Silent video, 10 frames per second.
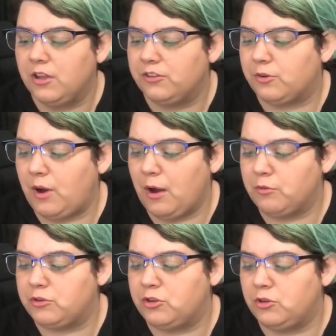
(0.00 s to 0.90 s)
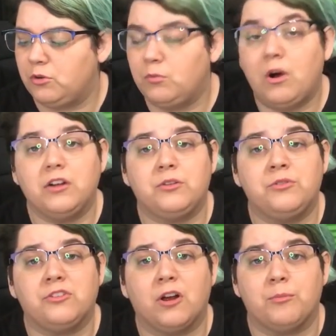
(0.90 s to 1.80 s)
So I do want
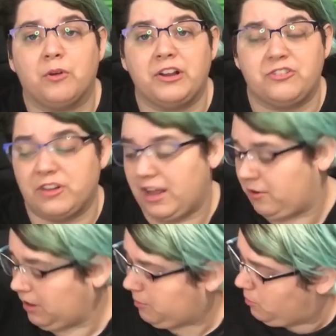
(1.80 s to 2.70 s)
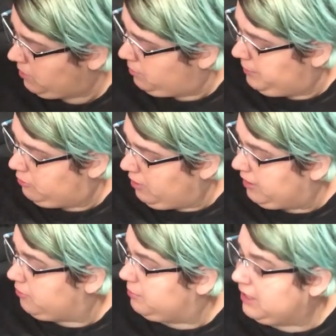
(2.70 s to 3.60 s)
to start branching out. I'm going to be
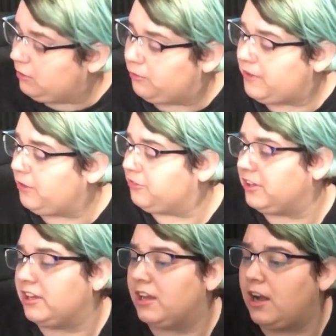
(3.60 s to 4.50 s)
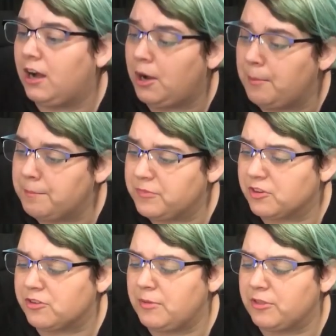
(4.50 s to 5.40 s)
trying some needle felting.
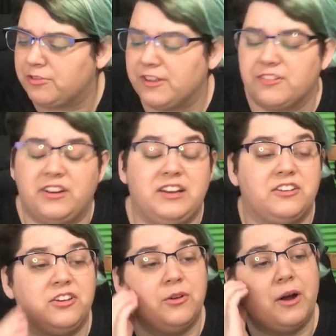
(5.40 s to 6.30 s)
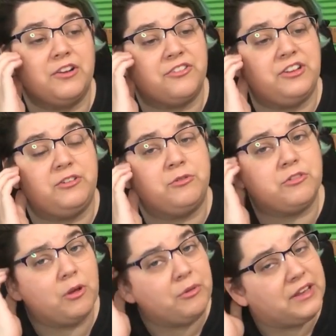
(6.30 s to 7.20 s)
There's some other things I need to do. I just need to
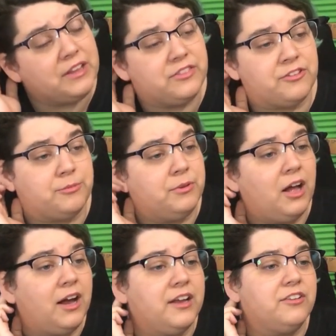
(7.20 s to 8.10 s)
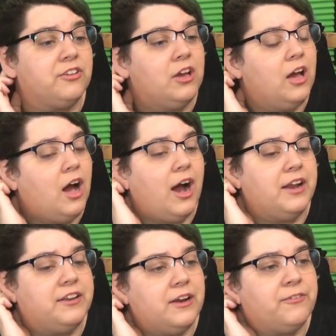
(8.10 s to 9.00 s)
slowly get the supplies.
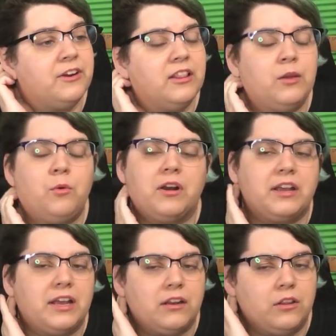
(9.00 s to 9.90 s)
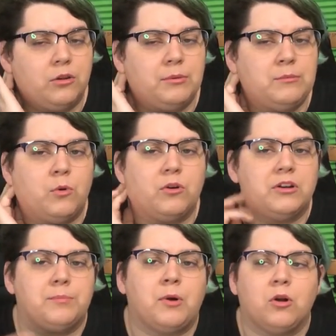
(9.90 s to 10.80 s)
I definitely want to get a little bit more
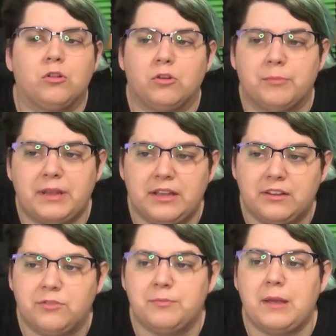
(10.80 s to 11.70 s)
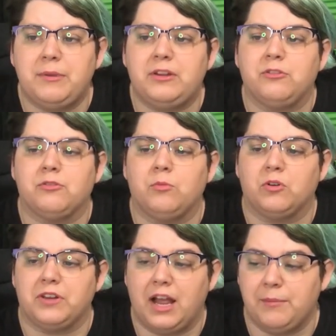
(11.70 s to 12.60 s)
into perler beads, maybe do some
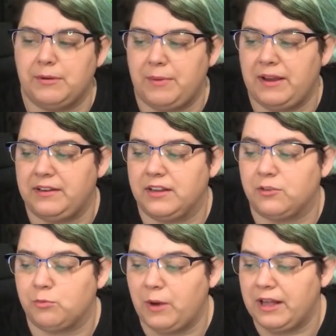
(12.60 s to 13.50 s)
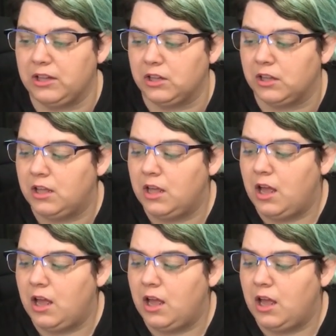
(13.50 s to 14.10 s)
more diamond painting as well.